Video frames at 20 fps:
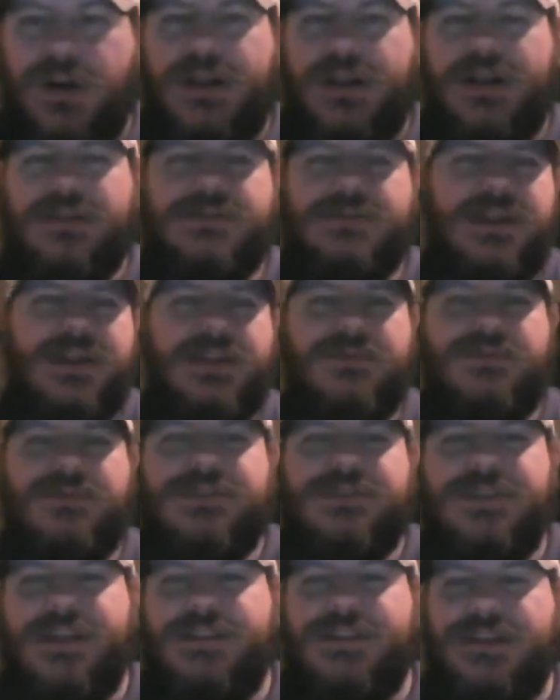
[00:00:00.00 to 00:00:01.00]
there and tell him we
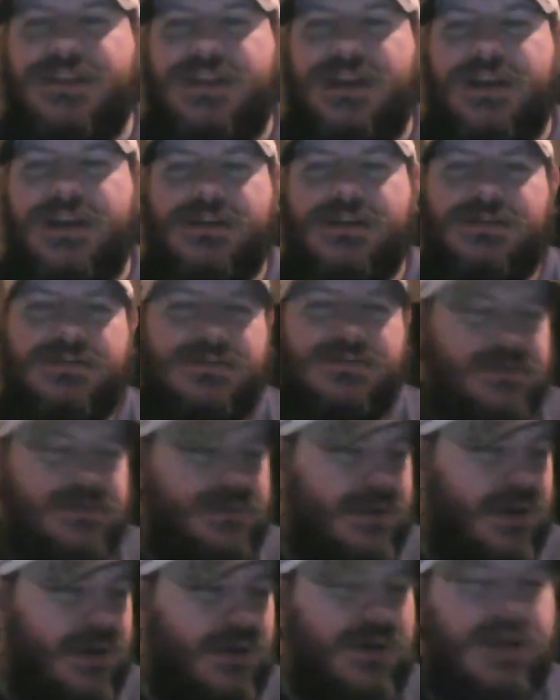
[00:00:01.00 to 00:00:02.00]
sent you there.
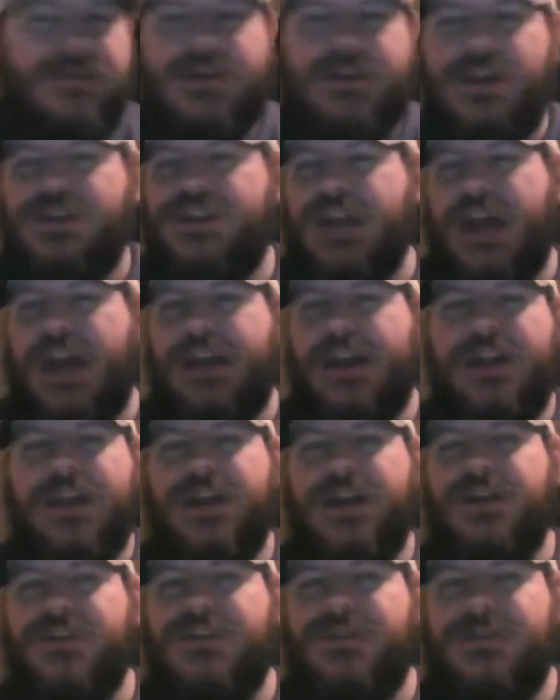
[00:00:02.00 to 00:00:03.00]
He'll give you a shiny
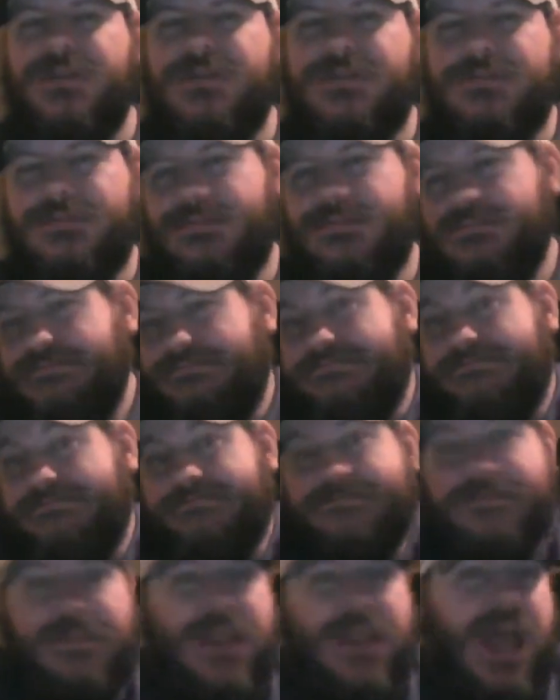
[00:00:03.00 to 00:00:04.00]
nickel.
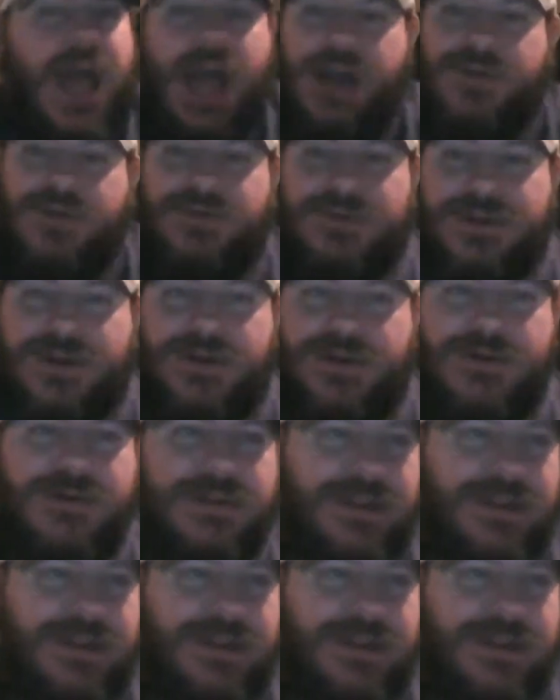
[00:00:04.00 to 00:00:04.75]
I don't know.